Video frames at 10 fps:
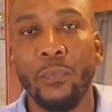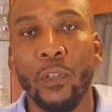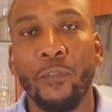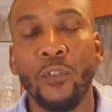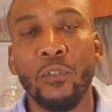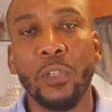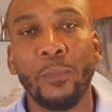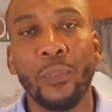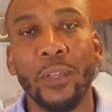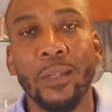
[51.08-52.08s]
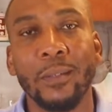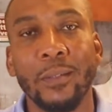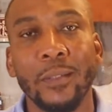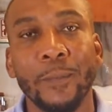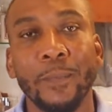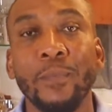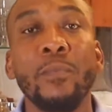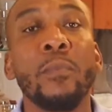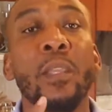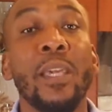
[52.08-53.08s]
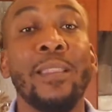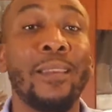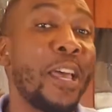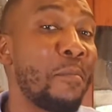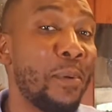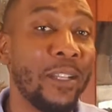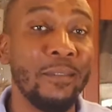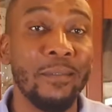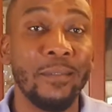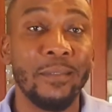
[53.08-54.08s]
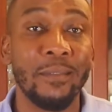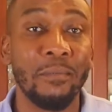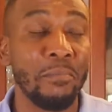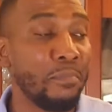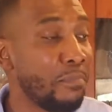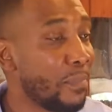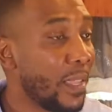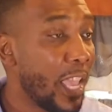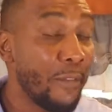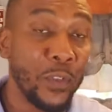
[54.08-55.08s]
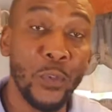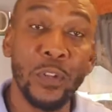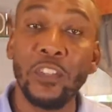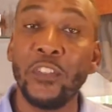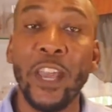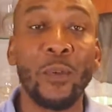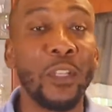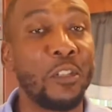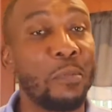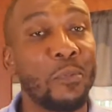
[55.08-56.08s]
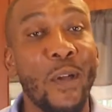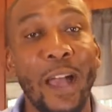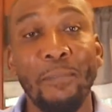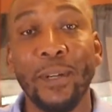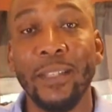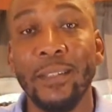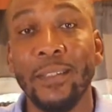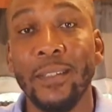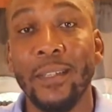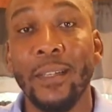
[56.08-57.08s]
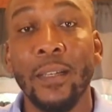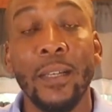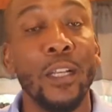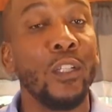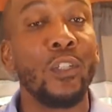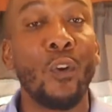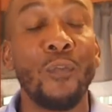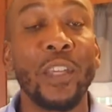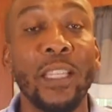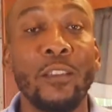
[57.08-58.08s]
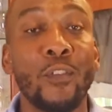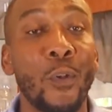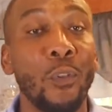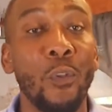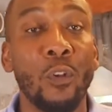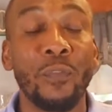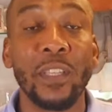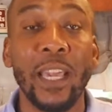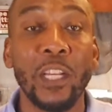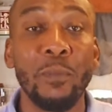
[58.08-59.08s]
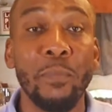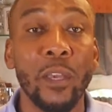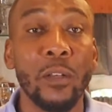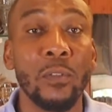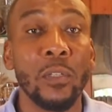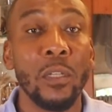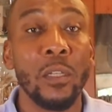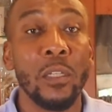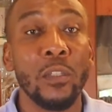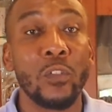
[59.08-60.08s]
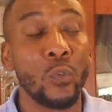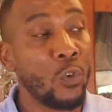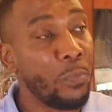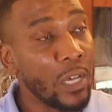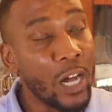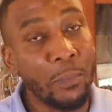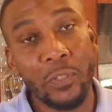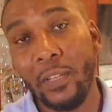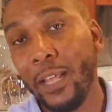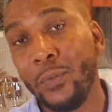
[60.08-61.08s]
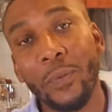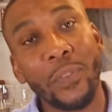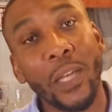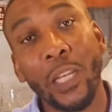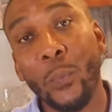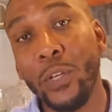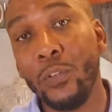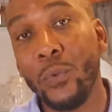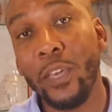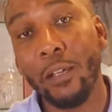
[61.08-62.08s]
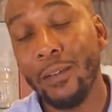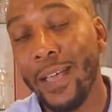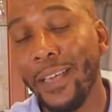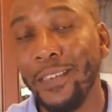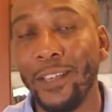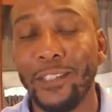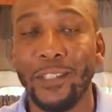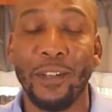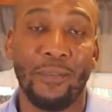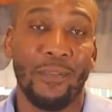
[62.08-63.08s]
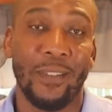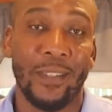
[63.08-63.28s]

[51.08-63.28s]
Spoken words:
A few simple things. Hit the like button. If you're new to this channel, hit the subscribe button. Don't forget to turn on the notification bells so you'll be up to date on everything that we do here at Yes Chef.